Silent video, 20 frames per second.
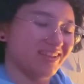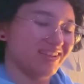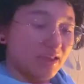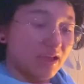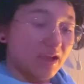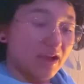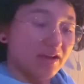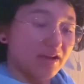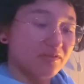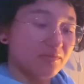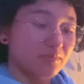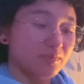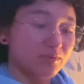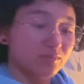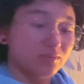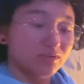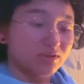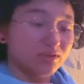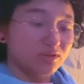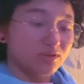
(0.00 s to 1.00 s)
I've been
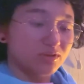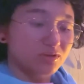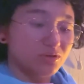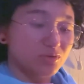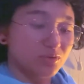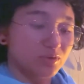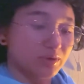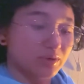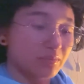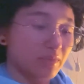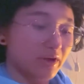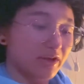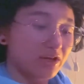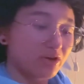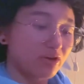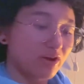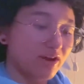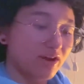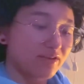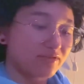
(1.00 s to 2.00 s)
really enjoying
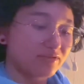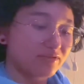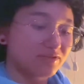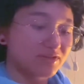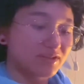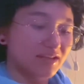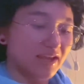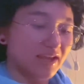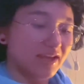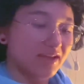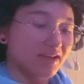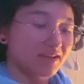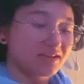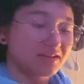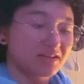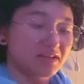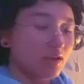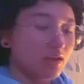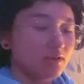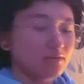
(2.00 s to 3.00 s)
Minecraft,
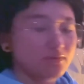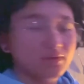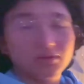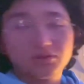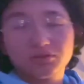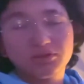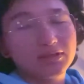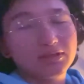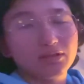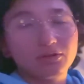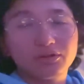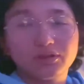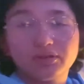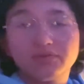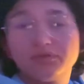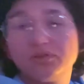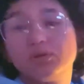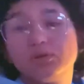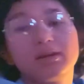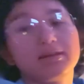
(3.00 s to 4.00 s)
and eventually I'll give
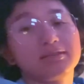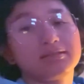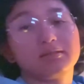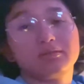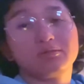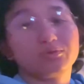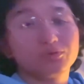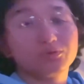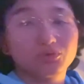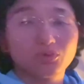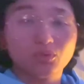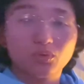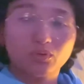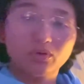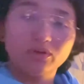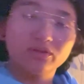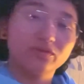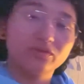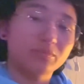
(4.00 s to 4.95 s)
you guys a little tour of